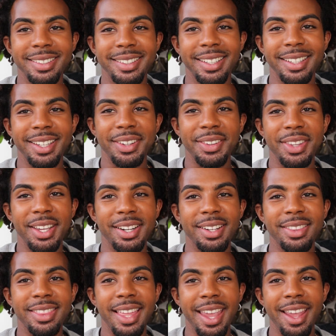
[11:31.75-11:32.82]
You know,
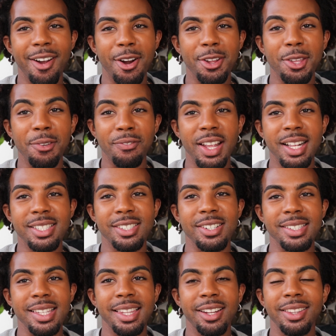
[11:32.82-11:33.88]
they are the
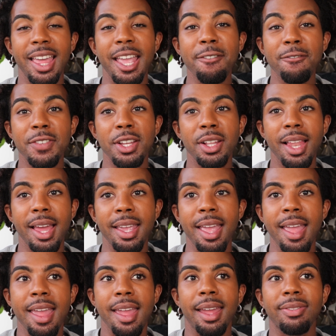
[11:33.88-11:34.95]
fixers, and they feel
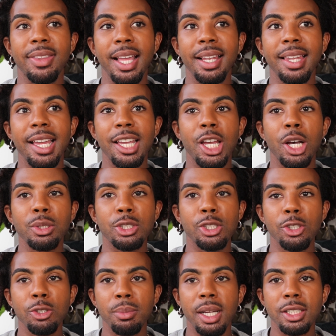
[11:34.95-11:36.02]
like if they let go
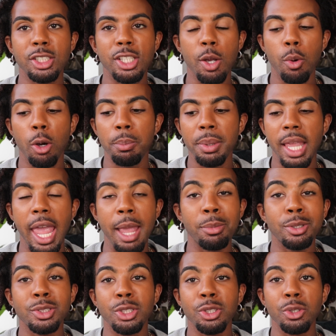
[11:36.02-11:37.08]
too much, they won't be
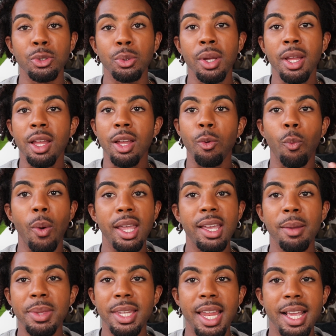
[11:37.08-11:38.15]
able to wake
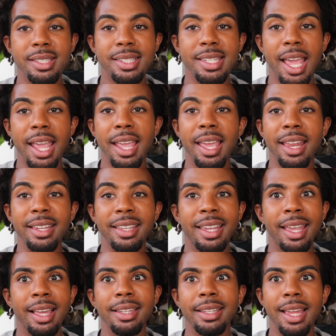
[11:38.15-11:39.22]
up the next day and
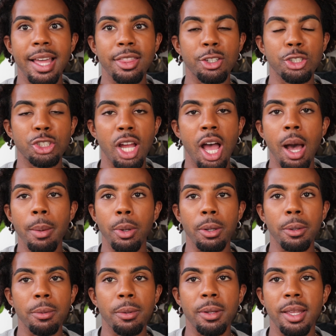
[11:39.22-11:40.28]
kill it at their job,
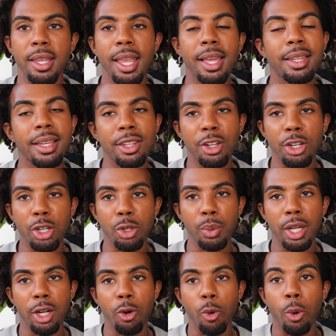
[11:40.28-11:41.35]
or kill it in their
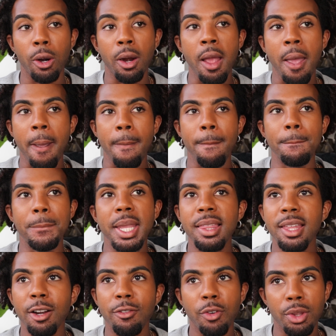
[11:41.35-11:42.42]
career, or be
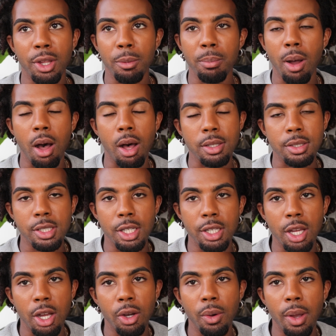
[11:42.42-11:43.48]
there for their boss, you
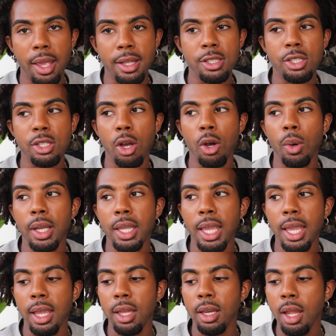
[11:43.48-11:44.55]
know? And so
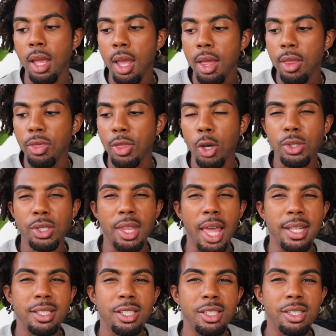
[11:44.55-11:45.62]
again,
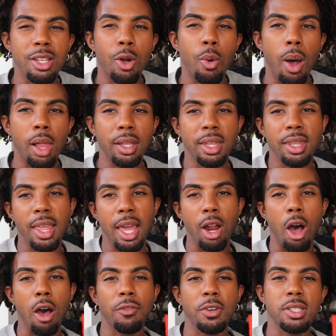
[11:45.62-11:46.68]
that's just the quality that
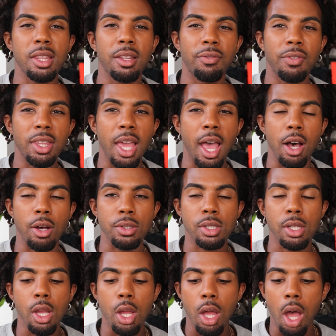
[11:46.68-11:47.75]
offers in the fifth
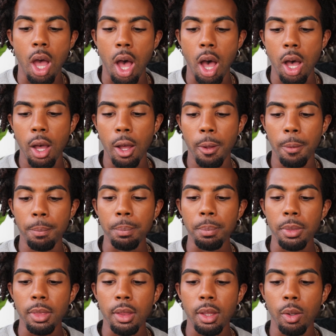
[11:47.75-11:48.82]
house
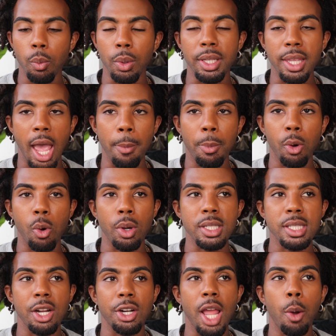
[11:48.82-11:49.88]
when Capricorn
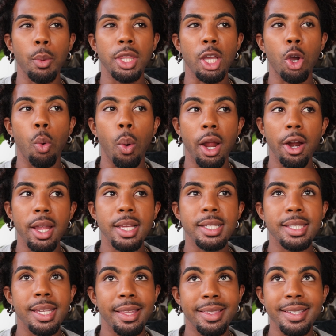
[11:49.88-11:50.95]
is there. Now with
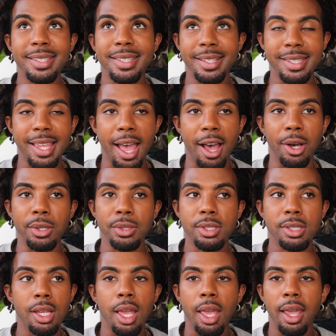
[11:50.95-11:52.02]
Aquarius in the sixth
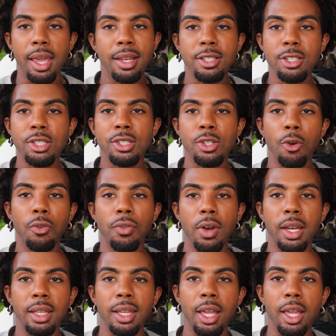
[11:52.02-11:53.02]
house, it is just so funny.